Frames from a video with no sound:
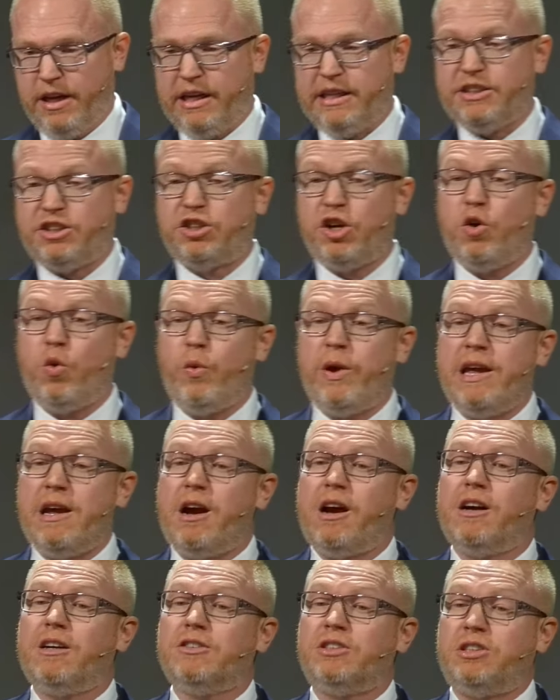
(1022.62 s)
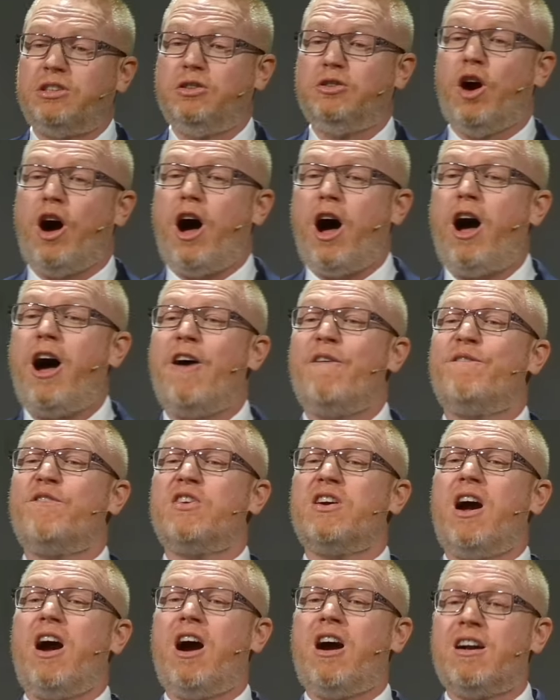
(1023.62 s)
And so we are to
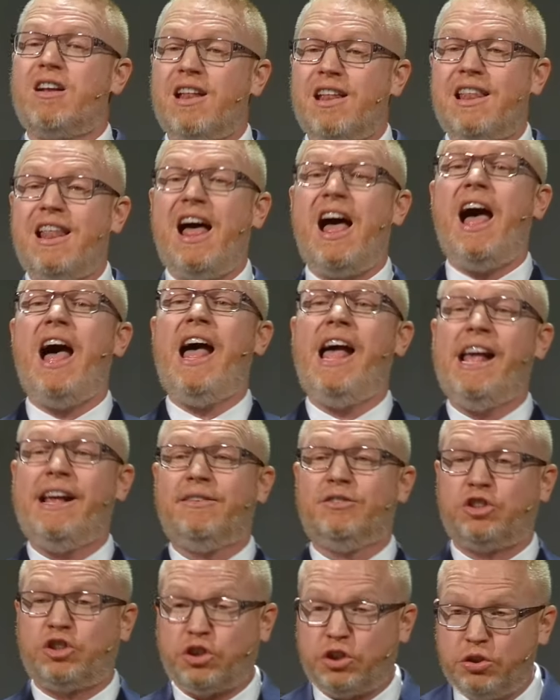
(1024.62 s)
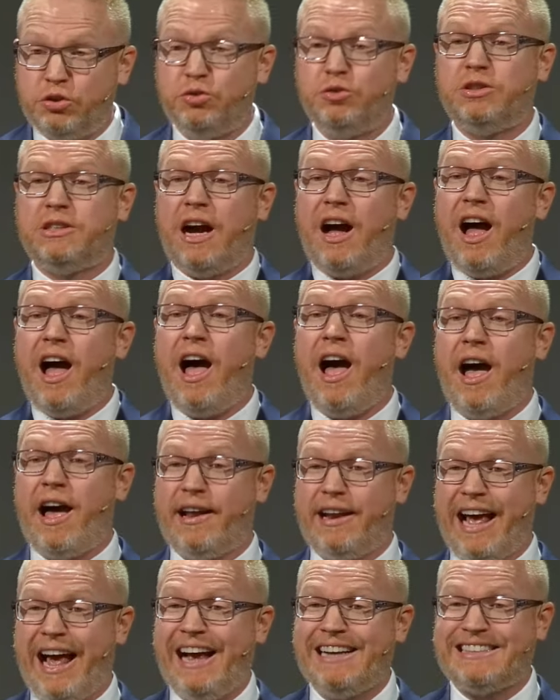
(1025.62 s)
offer our lives to
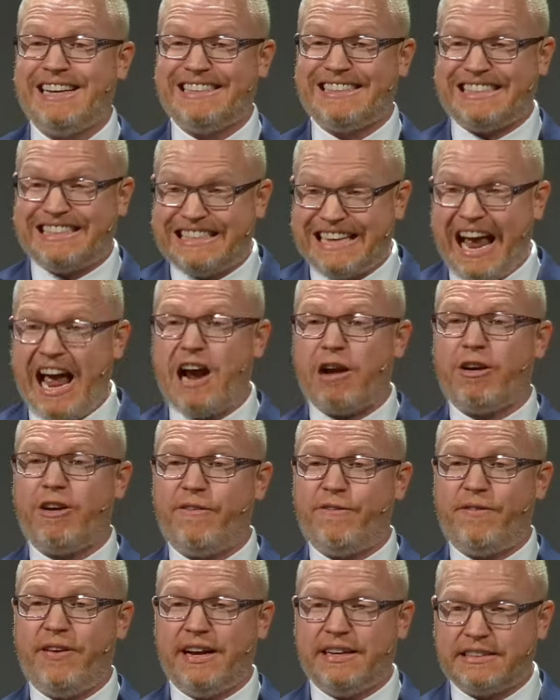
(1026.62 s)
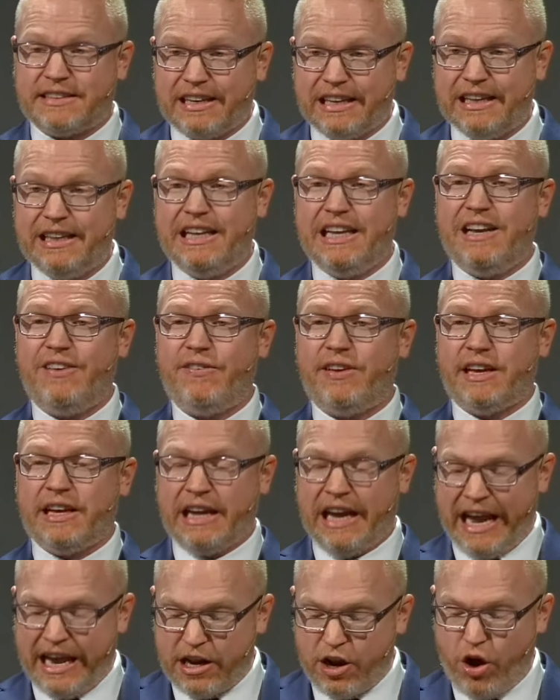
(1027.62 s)
God as a sacrifice, a
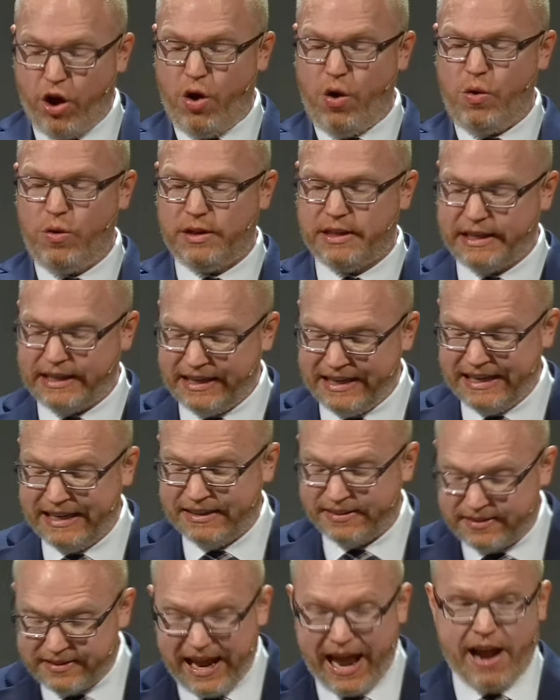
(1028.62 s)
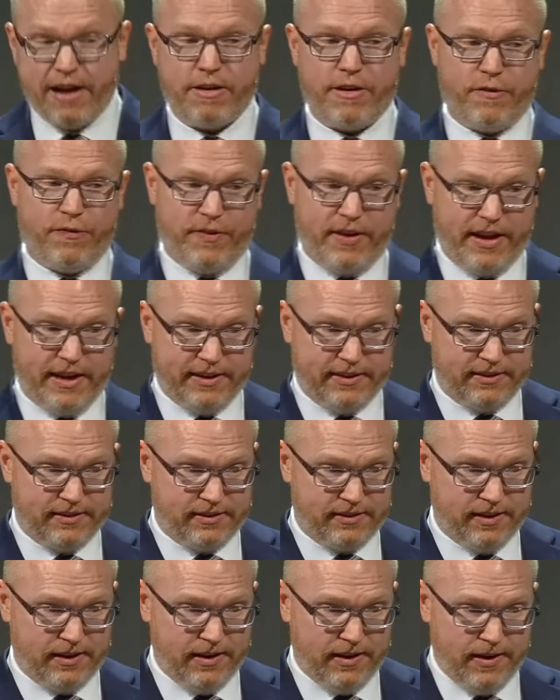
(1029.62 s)
living and holy
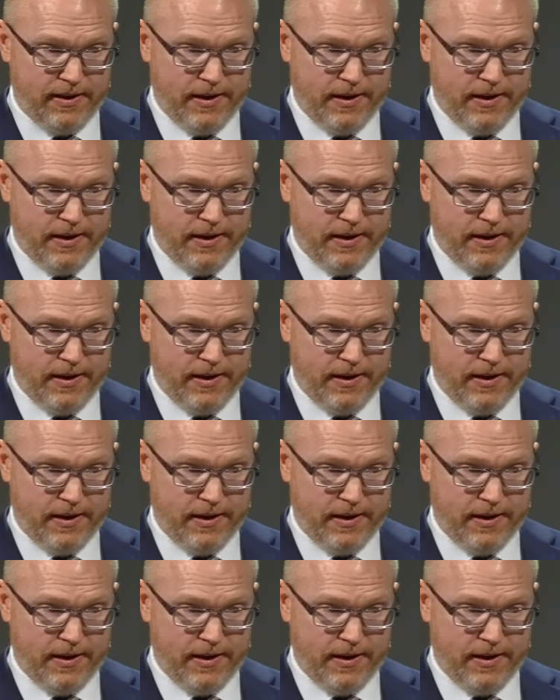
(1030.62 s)
sacrifice.